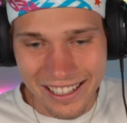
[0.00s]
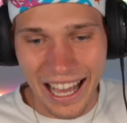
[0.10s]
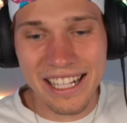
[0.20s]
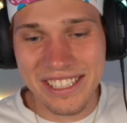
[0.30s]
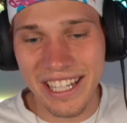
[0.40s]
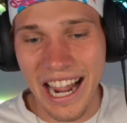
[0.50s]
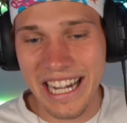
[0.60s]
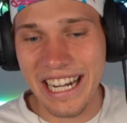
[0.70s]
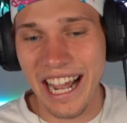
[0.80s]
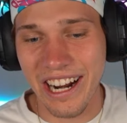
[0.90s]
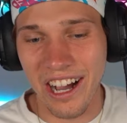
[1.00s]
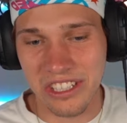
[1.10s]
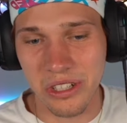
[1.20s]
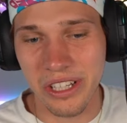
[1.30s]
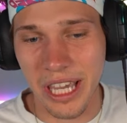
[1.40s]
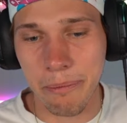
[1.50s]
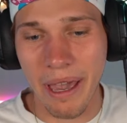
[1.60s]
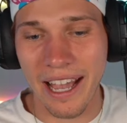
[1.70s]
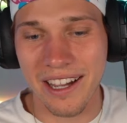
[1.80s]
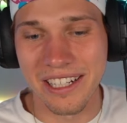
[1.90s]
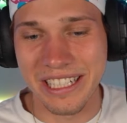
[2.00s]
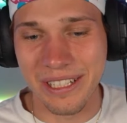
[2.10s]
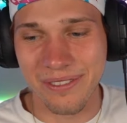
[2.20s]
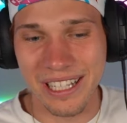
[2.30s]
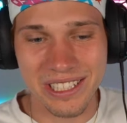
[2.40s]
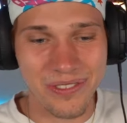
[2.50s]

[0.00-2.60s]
That's 99 hustle to get back on defense,